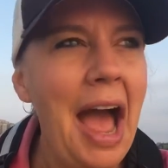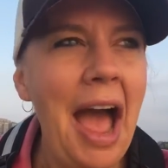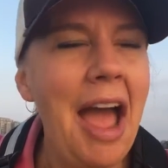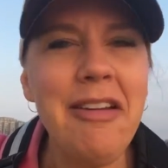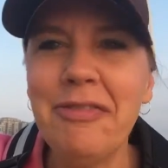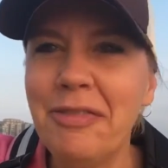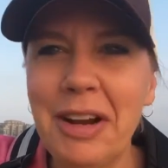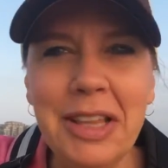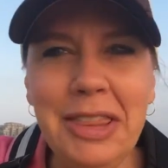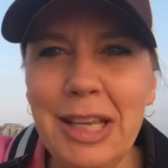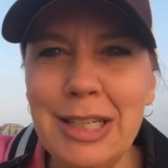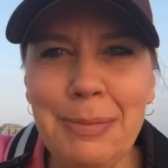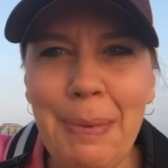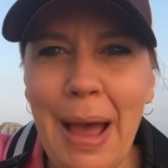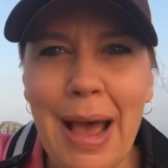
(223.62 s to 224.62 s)
I've read
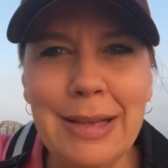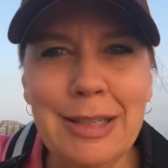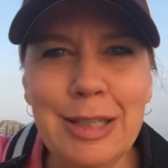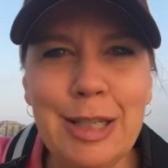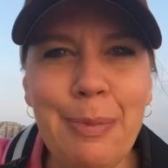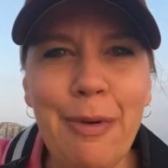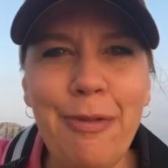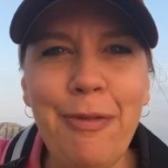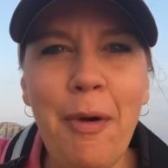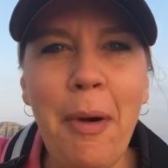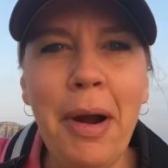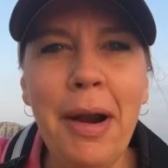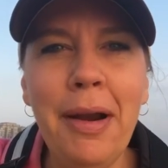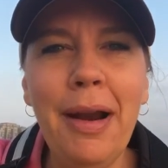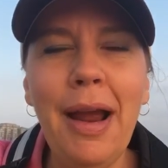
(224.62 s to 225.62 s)
this passage
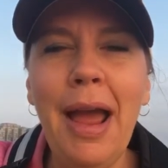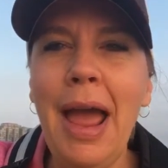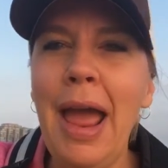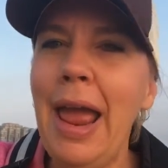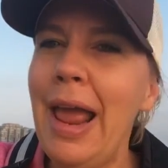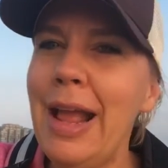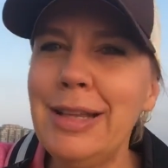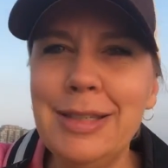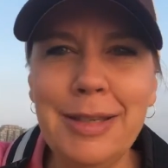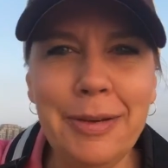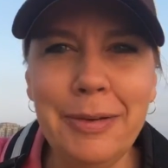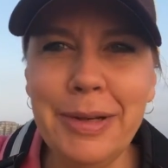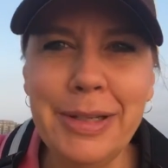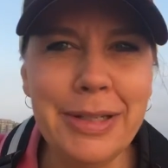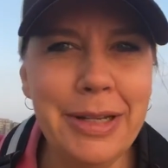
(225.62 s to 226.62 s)
before. It's
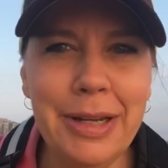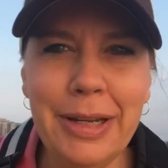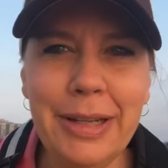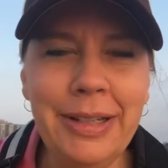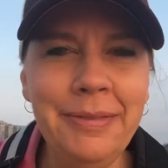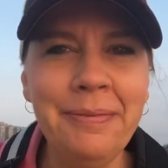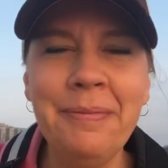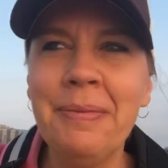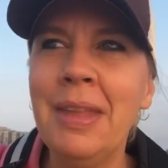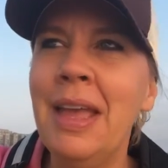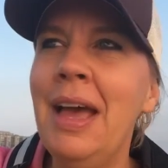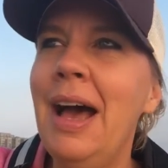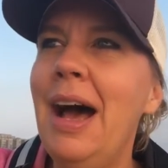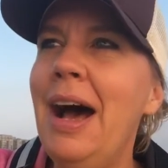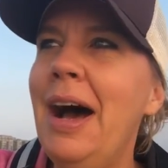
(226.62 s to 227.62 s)
always good.
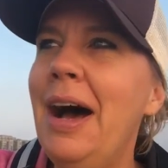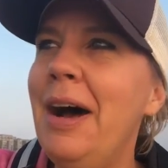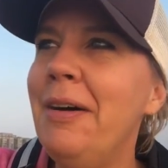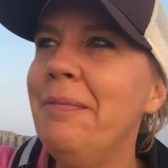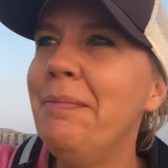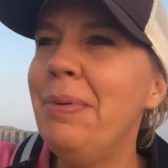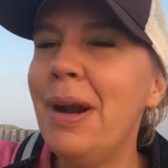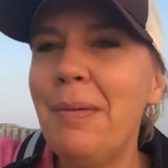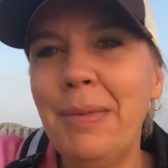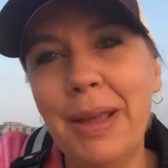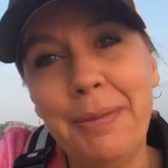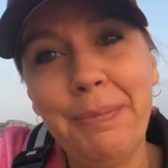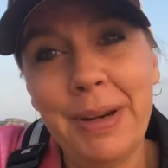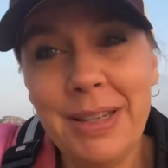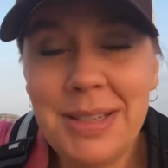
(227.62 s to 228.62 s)
Um, but I'm
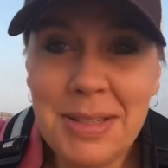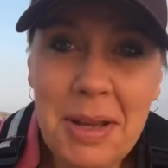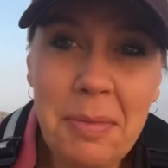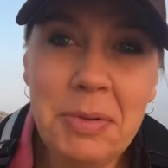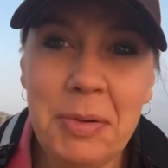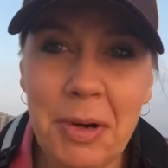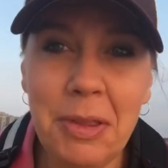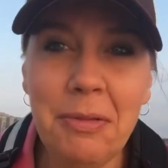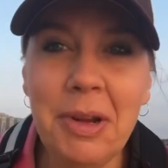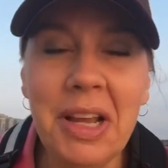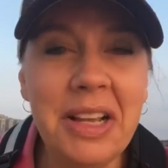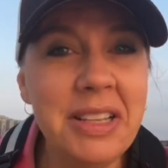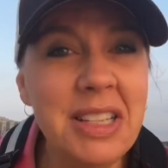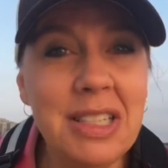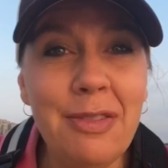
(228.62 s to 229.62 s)
like, but it's Psalm 23
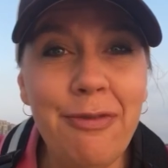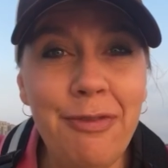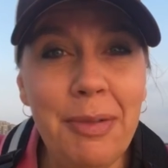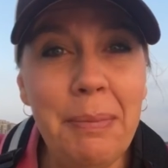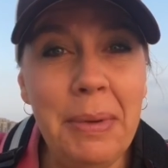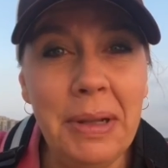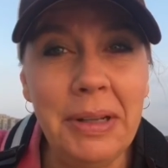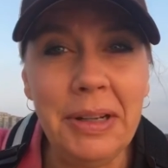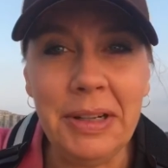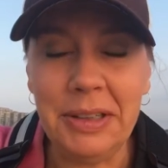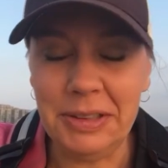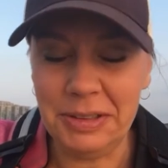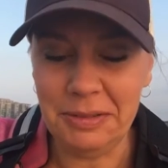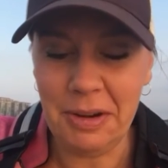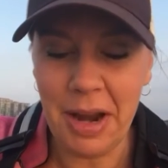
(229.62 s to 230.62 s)
because it's
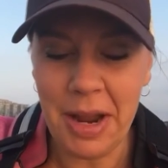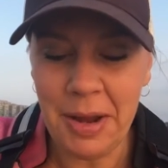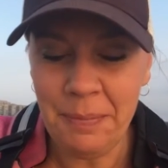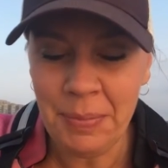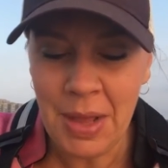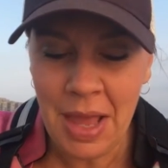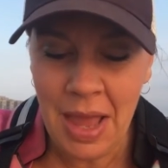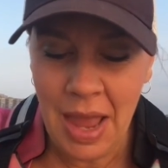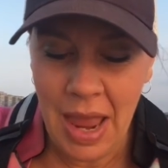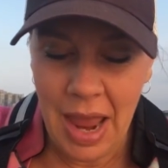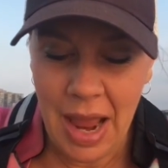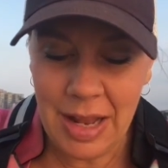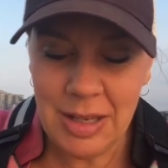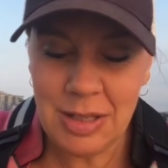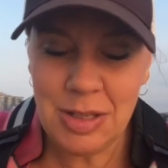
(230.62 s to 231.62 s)
familiar, right?
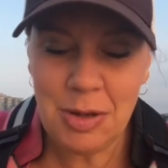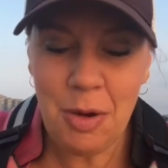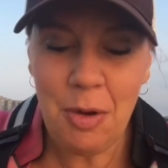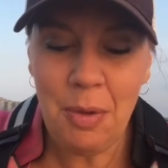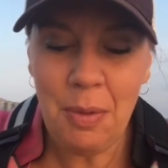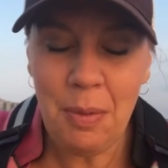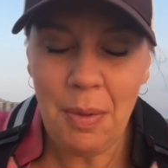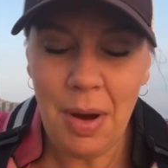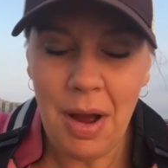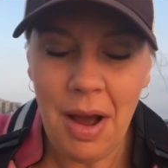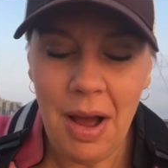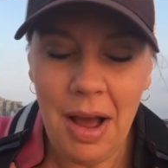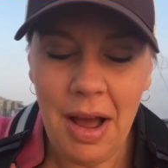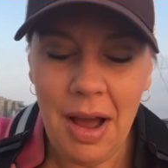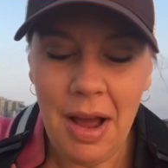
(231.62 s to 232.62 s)
And so,
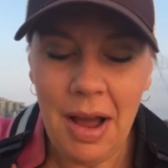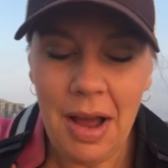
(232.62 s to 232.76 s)
uh,